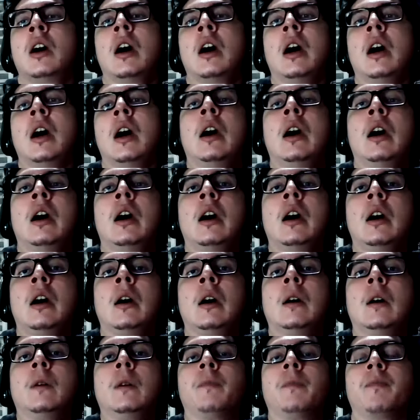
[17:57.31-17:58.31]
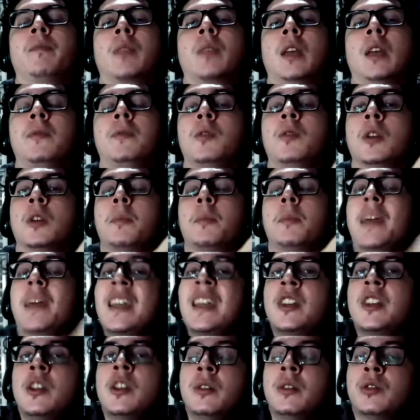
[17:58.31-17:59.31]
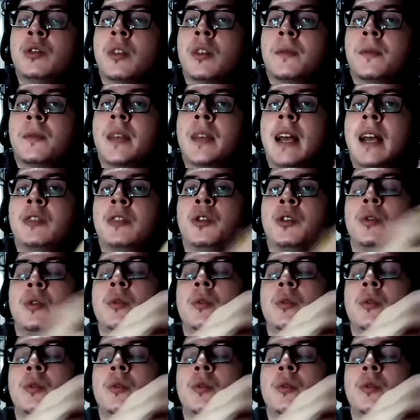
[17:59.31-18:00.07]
If you want to make use of that to